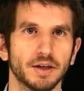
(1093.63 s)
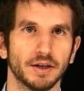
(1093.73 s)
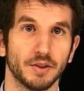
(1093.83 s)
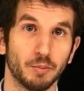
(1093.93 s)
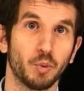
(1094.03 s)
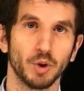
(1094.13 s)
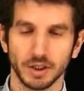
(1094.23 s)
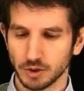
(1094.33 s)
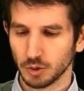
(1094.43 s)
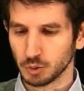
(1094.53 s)
the pulling,
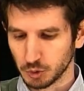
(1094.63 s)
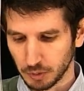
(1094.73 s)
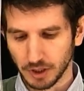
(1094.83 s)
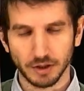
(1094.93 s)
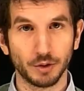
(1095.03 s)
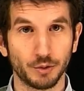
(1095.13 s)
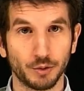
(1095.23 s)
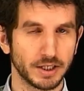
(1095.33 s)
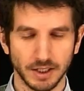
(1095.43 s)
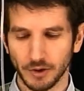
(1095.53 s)
so to speak, and therefore
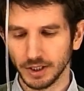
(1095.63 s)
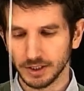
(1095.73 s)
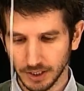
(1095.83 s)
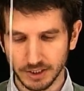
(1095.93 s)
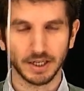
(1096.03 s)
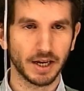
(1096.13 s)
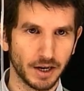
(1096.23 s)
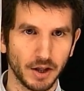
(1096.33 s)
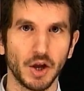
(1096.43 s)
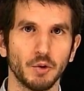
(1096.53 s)
accelerating, as again
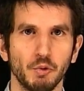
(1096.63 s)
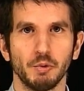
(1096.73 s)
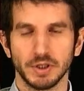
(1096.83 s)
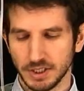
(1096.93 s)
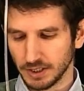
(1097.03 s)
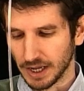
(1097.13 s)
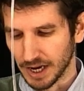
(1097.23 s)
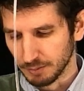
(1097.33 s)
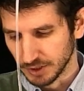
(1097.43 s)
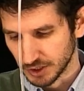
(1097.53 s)
we will see in
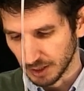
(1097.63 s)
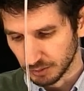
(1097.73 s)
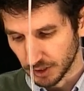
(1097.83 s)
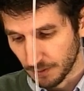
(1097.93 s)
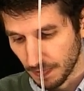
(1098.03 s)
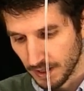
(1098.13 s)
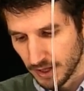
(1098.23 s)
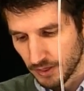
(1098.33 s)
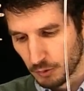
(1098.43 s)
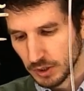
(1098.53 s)
dynamics chapter.
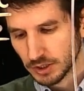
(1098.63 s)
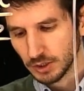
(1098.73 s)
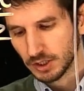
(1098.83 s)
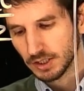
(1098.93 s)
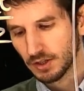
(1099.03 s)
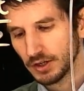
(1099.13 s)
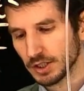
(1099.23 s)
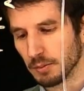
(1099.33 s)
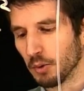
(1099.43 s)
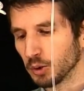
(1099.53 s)
The question says there is a
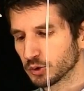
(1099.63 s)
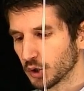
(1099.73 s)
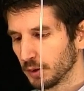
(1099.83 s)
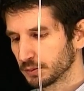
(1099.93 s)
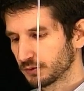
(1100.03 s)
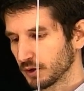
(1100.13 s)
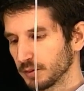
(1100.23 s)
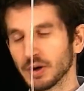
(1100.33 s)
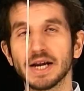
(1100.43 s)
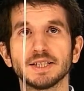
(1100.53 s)
ball dropped from a
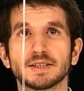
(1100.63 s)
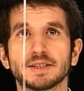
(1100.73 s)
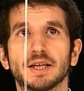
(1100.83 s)
rest